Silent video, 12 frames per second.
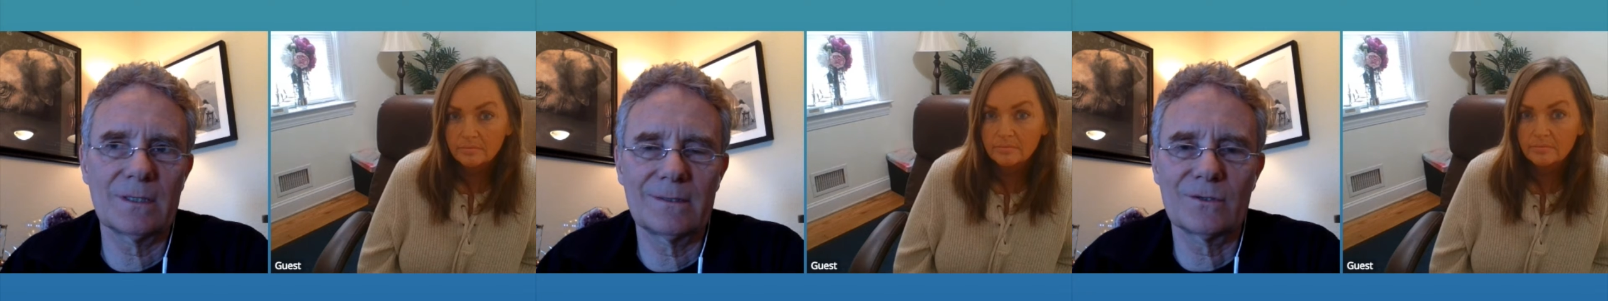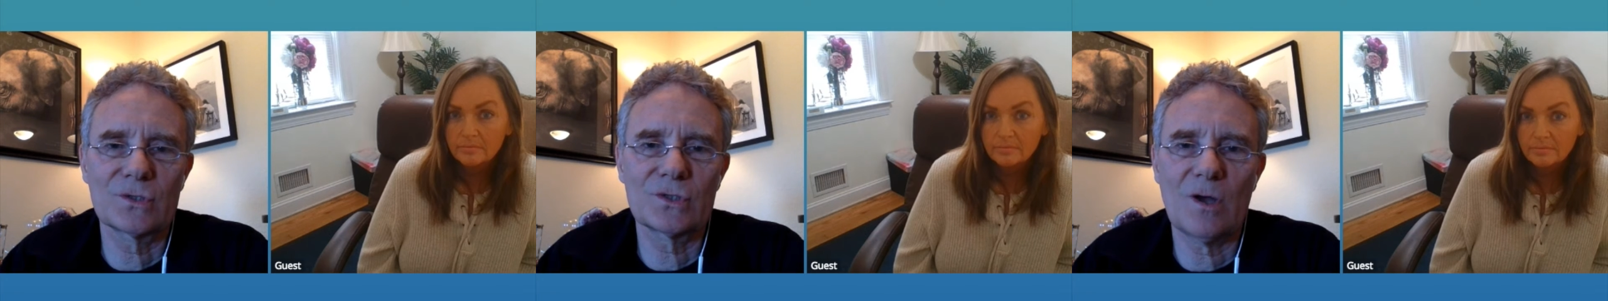Speaker 1: you
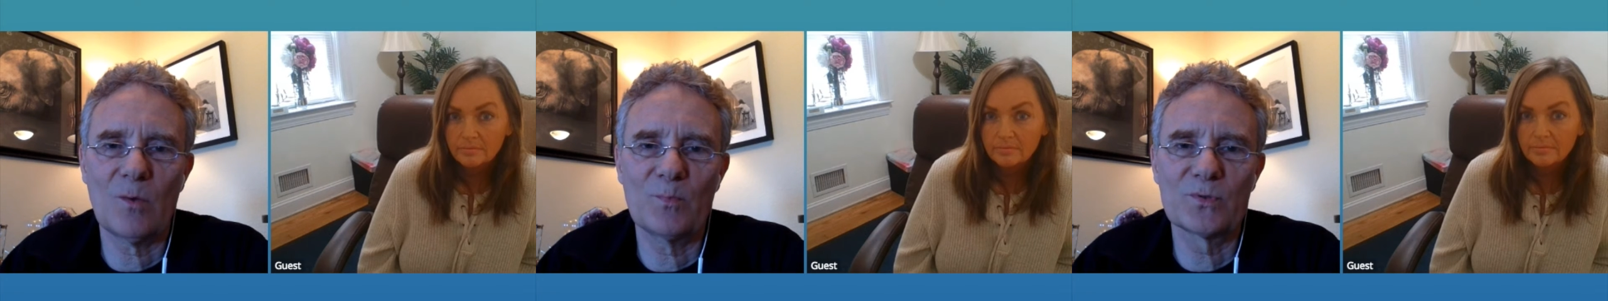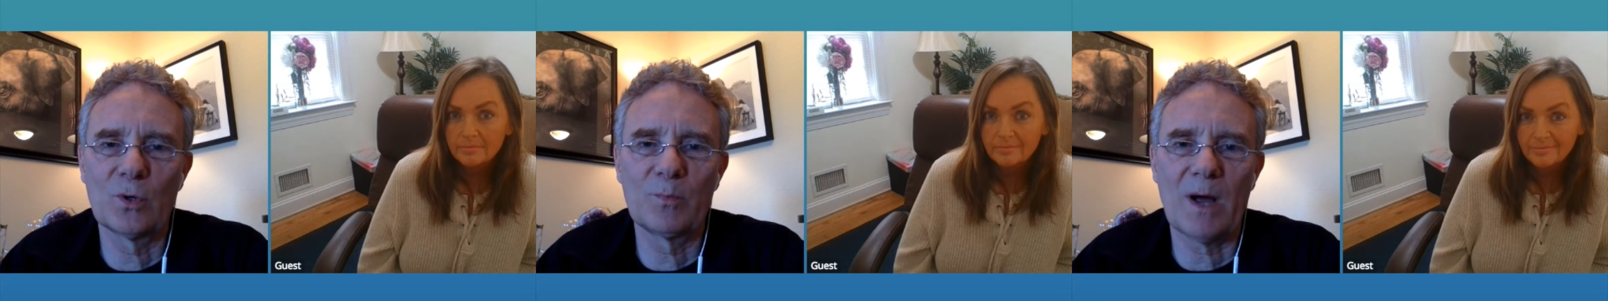know,
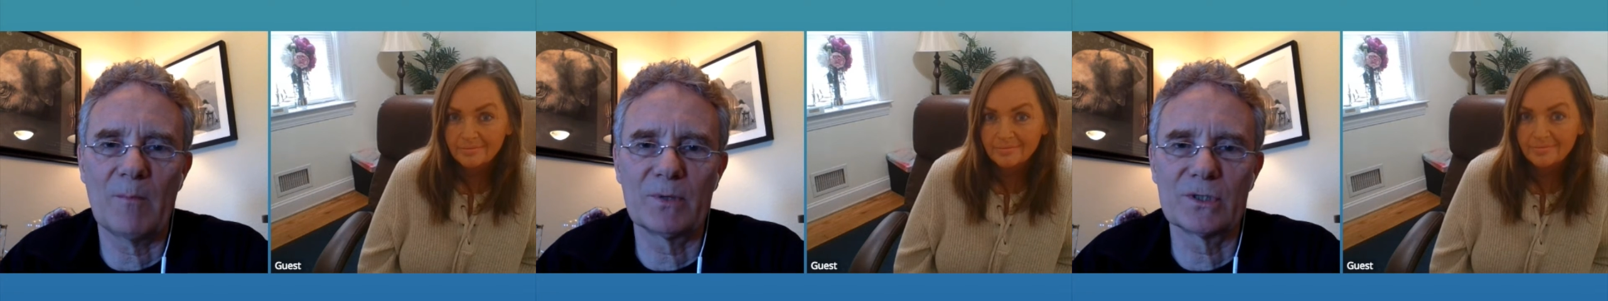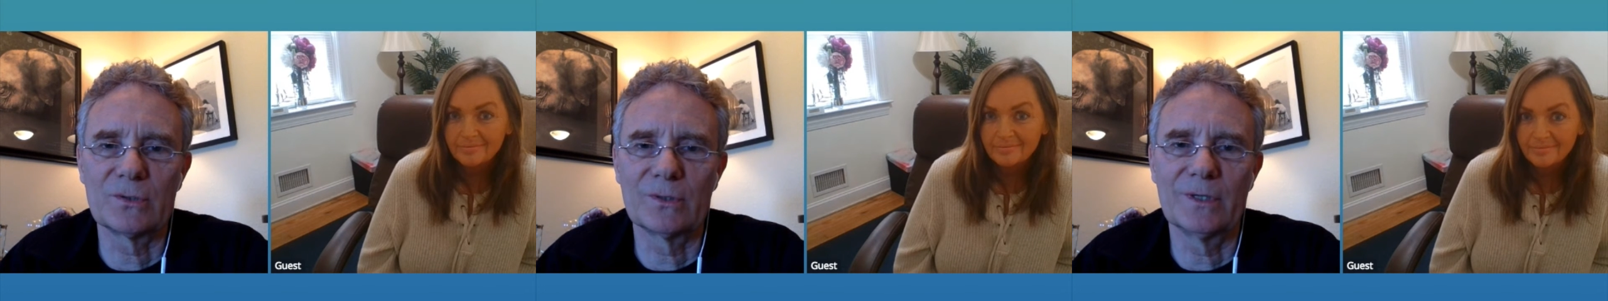soap, soap
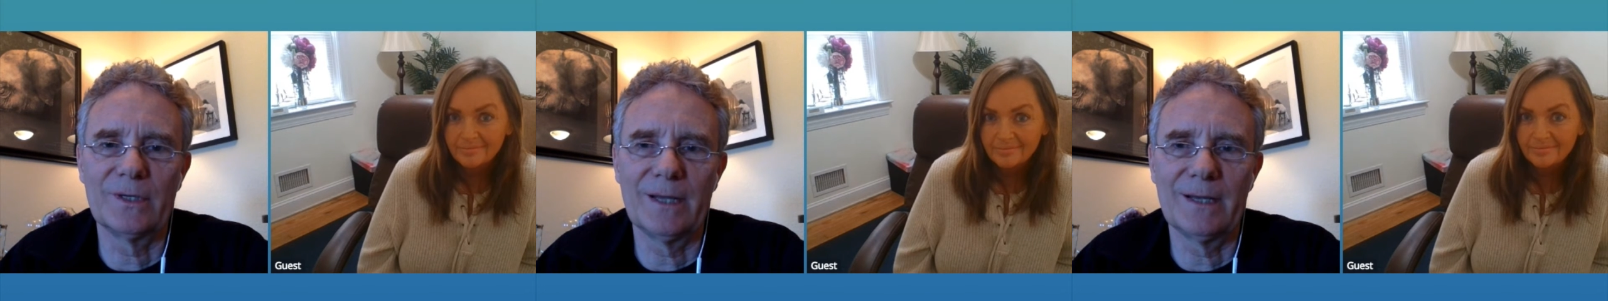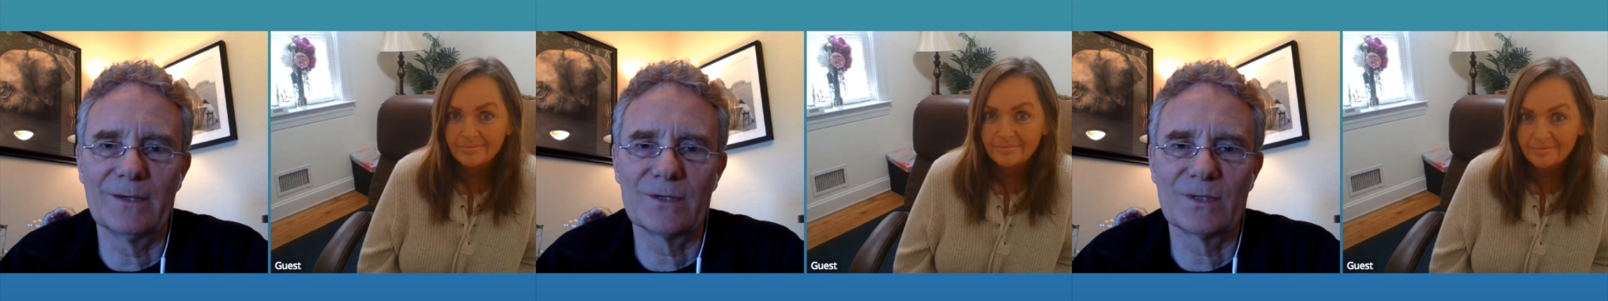operas during the
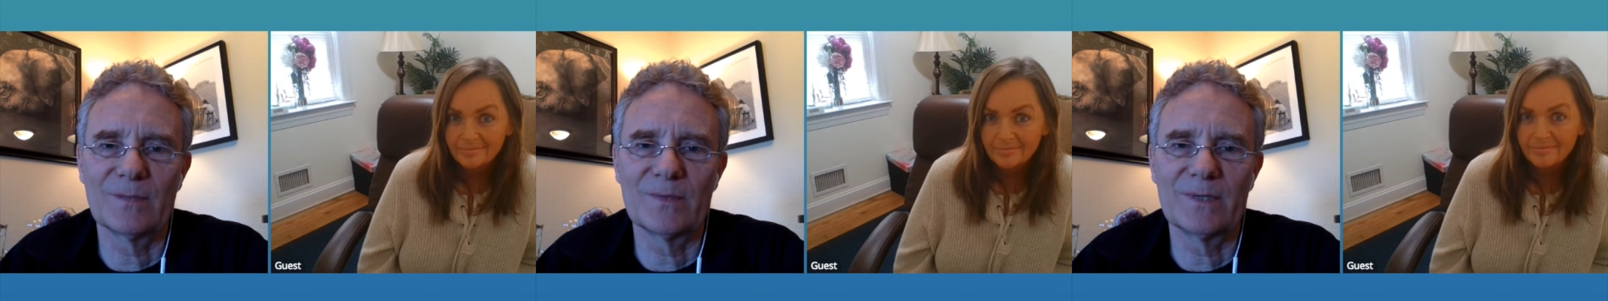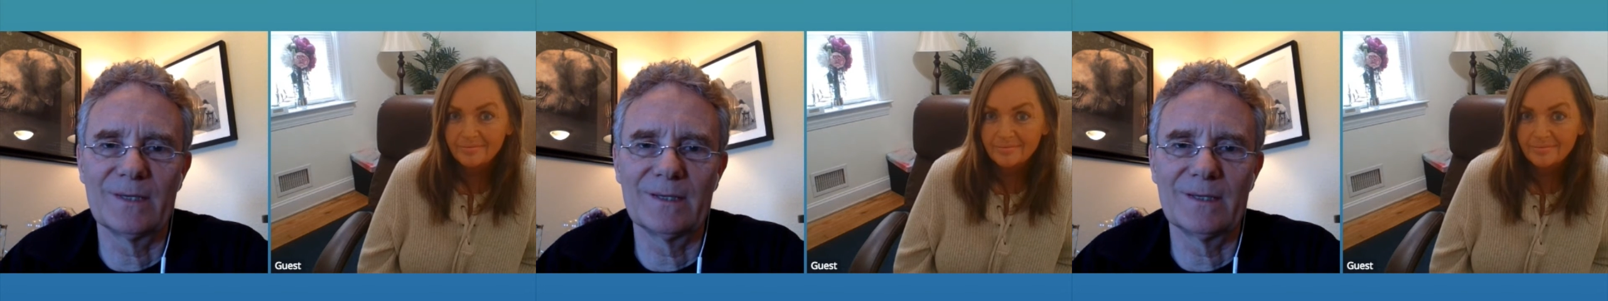day or something.